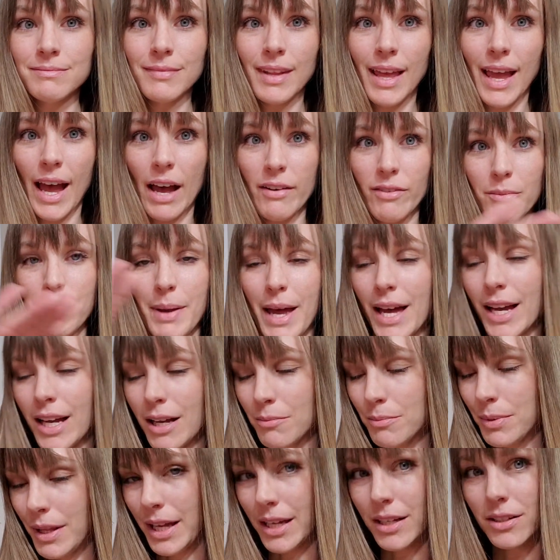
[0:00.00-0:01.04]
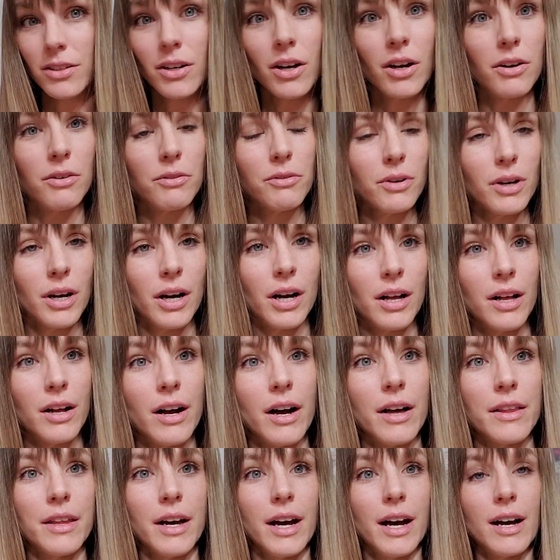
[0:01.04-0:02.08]
have a backup plan overall
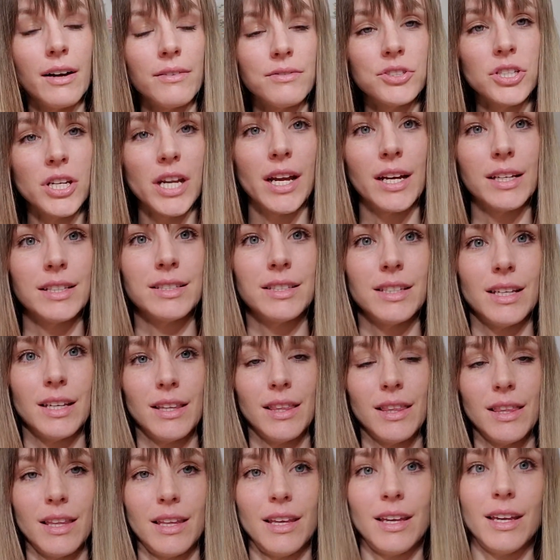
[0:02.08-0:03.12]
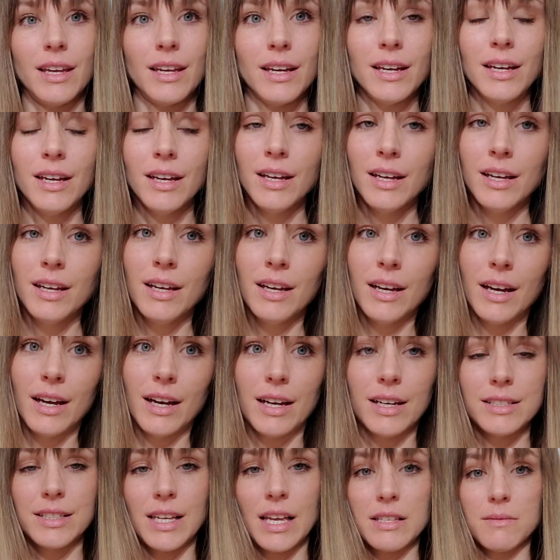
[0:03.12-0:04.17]
on the off chance that the
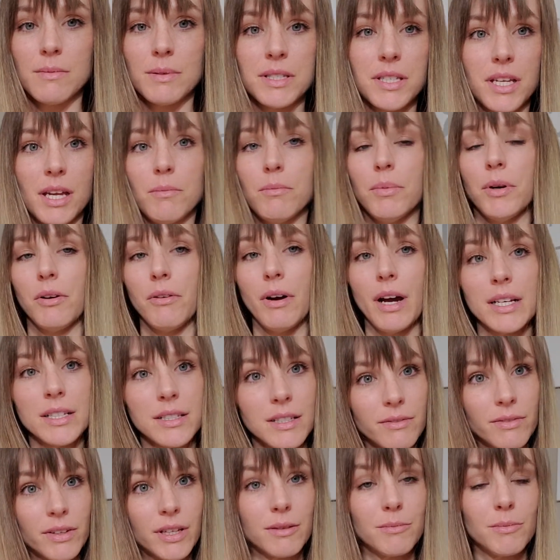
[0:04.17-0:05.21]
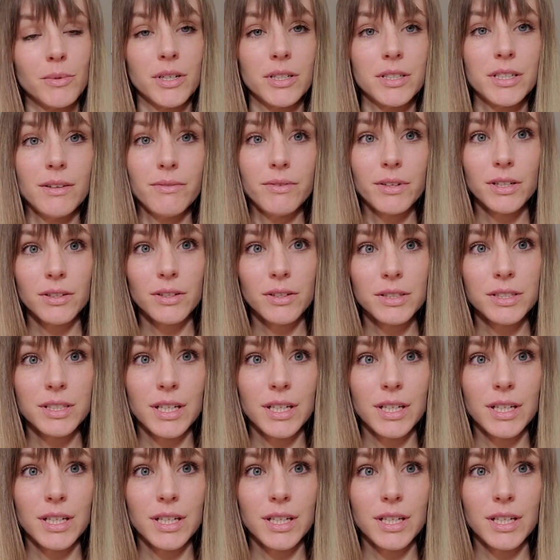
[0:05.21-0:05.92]
assessments get progressively more difficult.